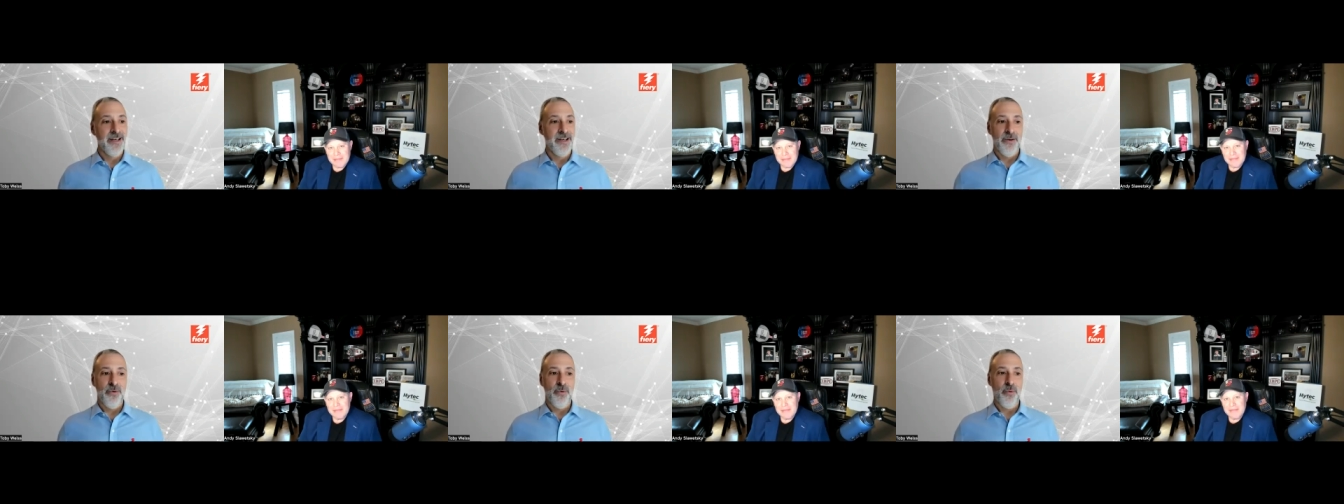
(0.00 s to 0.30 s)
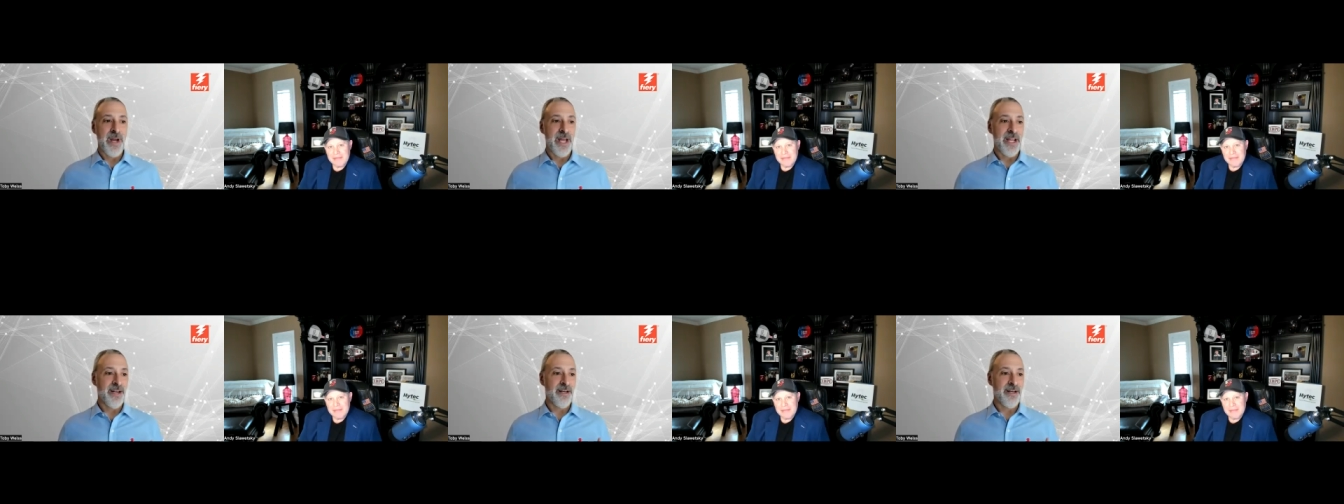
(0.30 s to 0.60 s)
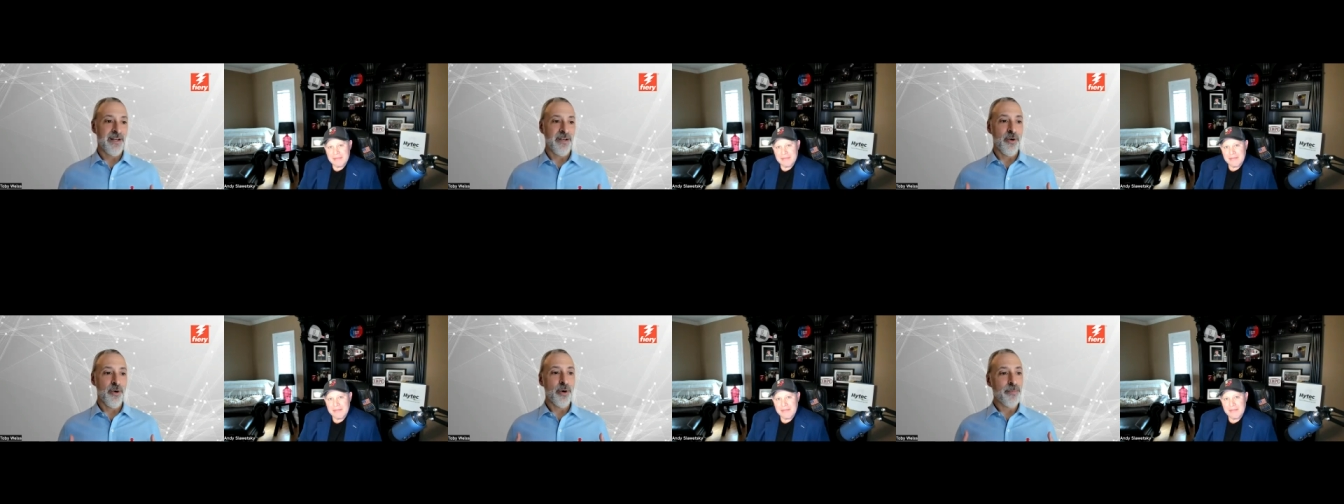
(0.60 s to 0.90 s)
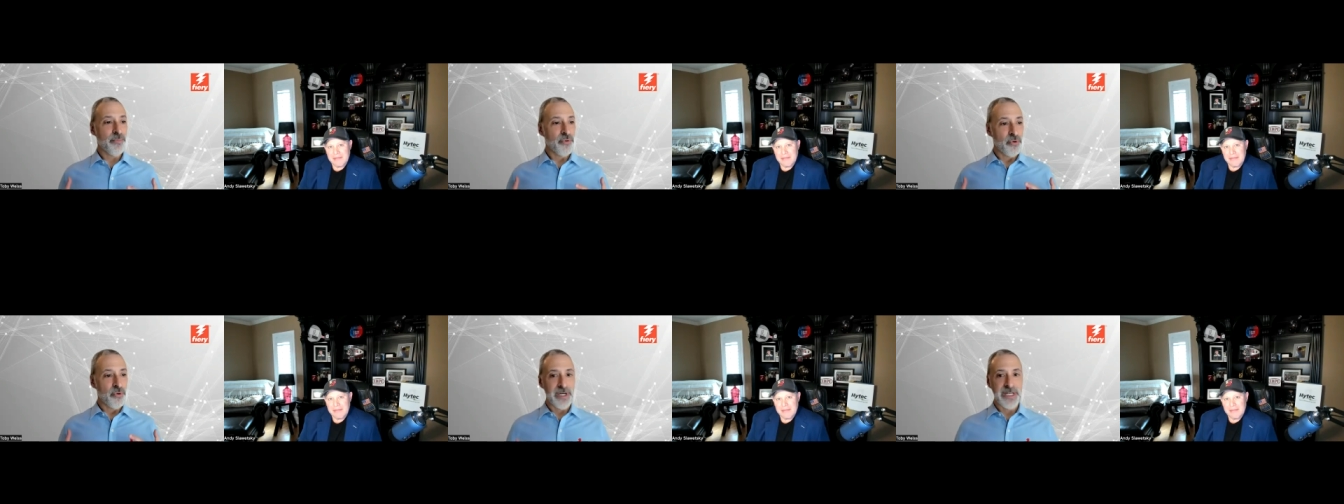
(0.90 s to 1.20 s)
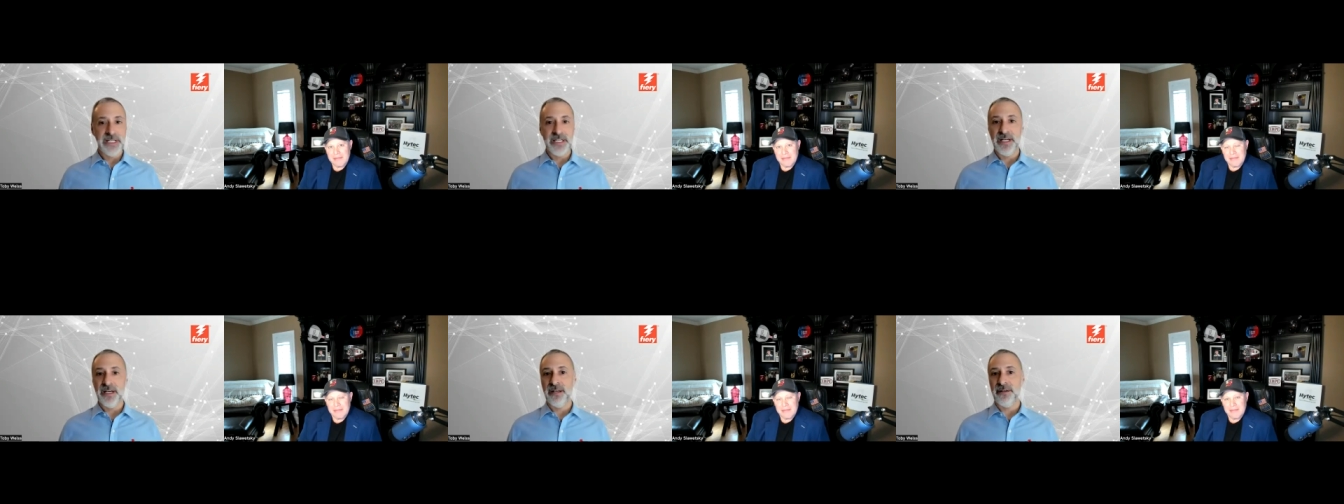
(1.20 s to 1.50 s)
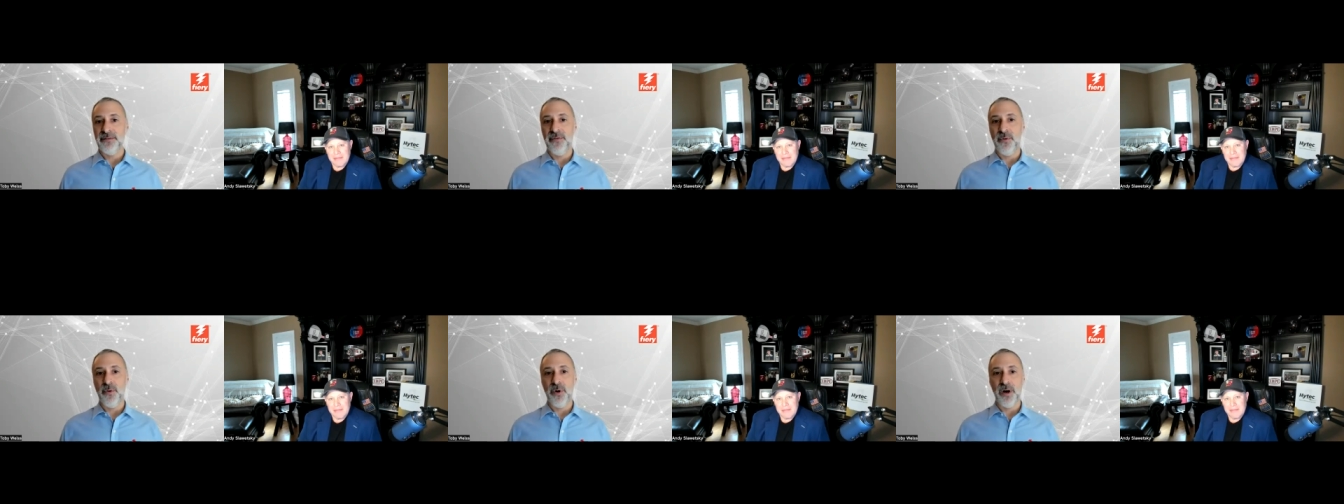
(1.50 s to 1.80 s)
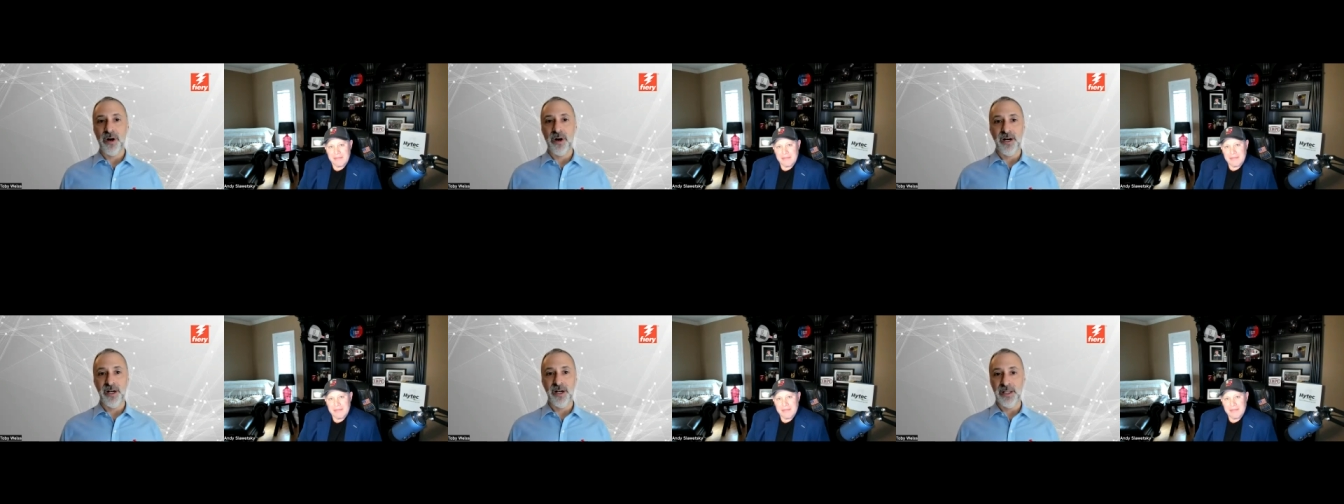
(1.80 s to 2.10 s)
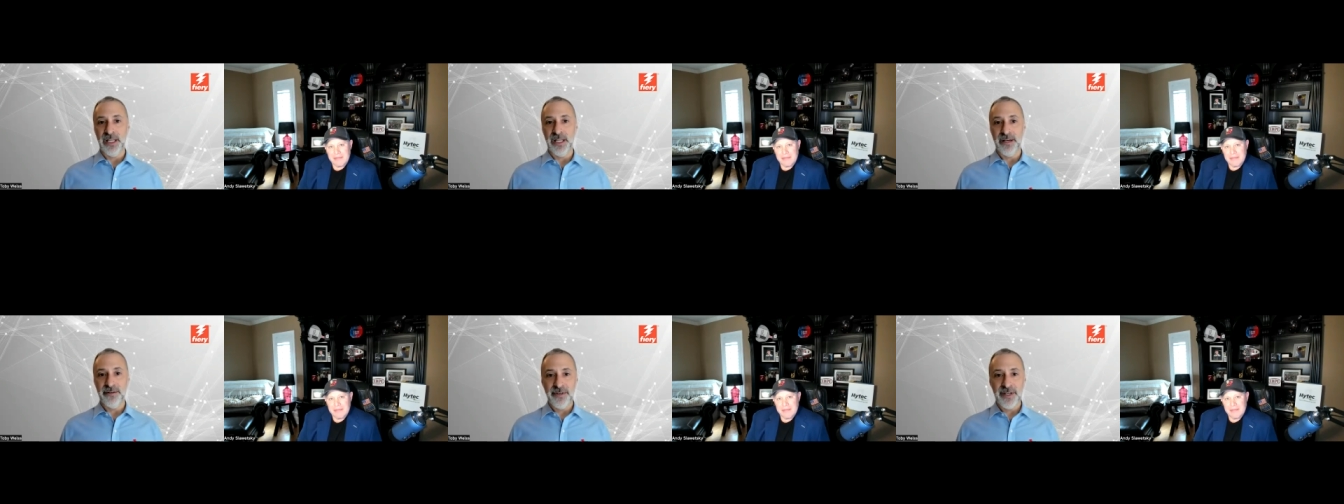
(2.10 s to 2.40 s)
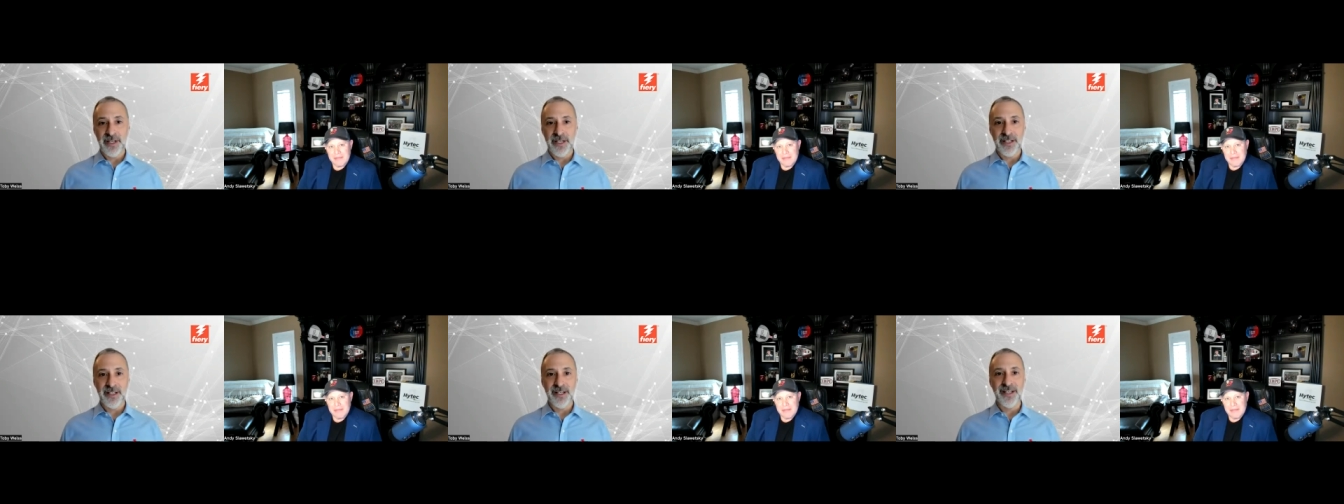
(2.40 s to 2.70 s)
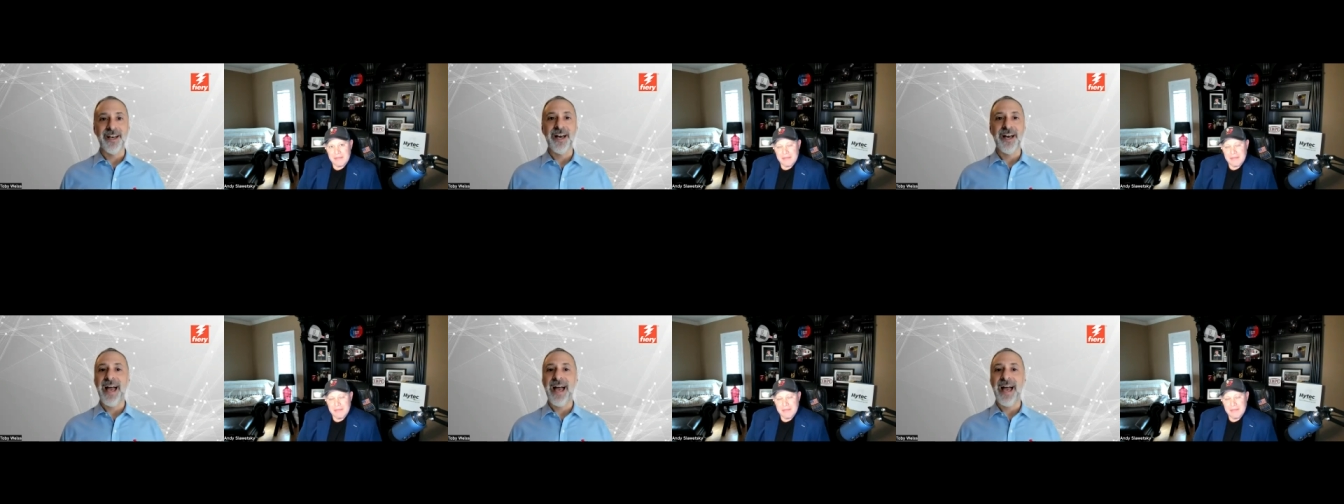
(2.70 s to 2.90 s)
when you're printing for a living,